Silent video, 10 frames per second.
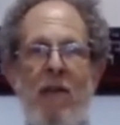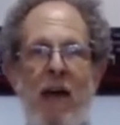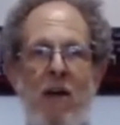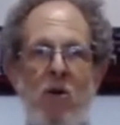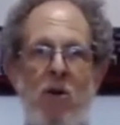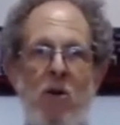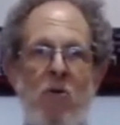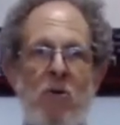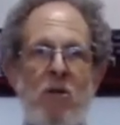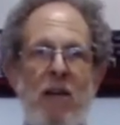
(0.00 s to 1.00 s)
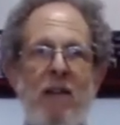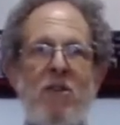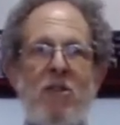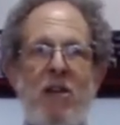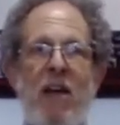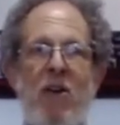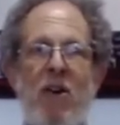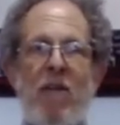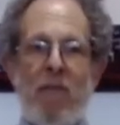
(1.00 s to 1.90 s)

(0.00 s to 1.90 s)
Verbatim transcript: that you'll use in the Seder.